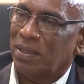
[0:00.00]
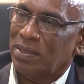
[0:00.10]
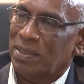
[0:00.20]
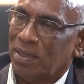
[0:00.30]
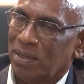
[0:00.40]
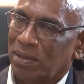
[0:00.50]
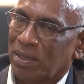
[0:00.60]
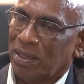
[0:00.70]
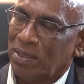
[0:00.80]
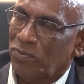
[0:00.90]
an
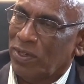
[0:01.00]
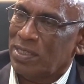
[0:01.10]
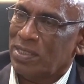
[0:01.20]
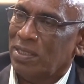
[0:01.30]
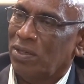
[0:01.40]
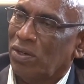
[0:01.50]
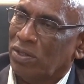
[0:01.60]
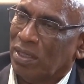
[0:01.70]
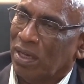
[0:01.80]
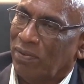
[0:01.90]
investor
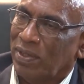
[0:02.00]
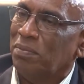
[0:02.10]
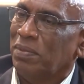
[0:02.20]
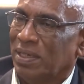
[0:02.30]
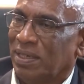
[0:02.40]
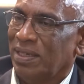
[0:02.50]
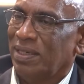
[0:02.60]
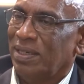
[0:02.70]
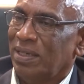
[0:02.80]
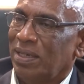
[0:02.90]
or the government
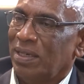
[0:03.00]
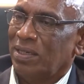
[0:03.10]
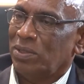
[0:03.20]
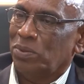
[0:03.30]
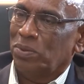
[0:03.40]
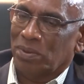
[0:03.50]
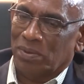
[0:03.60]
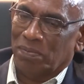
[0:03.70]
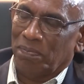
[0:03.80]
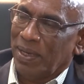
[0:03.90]
to
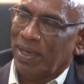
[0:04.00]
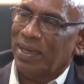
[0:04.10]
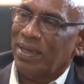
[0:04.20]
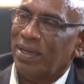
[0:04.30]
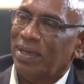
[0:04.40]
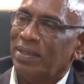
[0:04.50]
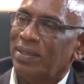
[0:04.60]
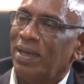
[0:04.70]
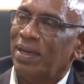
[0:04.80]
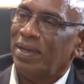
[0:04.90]
make
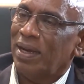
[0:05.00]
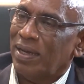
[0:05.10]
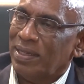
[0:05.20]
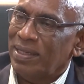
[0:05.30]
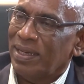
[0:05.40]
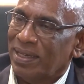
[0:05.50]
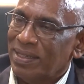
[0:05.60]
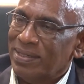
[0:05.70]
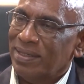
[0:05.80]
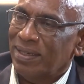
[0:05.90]
their
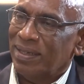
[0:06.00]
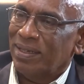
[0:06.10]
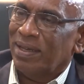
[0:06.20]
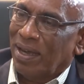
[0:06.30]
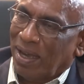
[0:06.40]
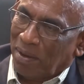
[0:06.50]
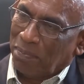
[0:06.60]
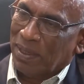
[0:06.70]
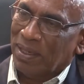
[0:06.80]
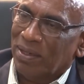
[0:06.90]
ideas
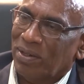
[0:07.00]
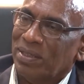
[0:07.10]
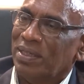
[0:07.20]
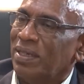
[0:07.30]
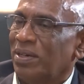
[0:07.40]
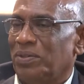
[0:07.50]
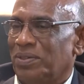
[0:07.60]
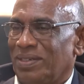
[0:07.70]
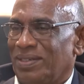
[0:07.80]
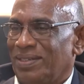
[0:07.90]
happening on the
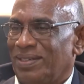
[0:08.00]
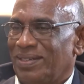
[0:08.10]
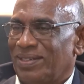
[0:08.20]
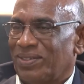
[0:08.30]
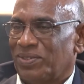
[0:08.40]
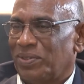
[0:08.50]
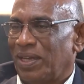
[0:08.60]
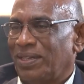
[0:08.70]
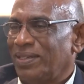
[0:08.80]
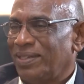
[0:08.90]
ground. So
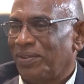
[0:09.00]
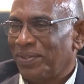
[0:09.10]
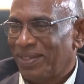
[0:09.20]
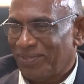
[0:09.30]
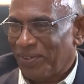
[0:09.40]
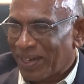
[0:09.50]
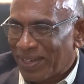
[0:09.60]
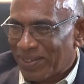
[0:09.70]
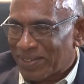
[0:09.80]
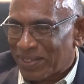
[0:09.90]
that is our
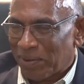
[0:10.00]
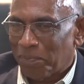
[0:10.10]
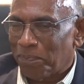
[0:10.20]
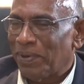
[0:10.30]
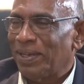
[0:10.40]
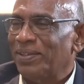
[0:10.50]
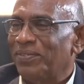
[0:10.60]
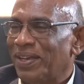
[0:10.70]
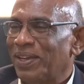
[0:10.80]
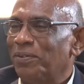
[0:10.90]
very simple
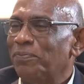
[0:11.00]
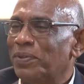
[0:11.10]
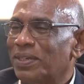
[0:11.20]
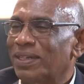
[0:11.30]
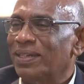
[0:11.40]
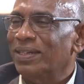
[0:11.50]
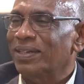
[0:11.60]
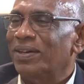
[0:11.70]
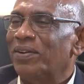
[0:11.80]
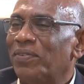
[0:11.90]
way of putting
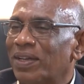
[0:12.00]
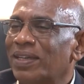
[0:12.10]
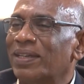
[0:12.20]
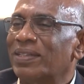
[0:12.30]
where the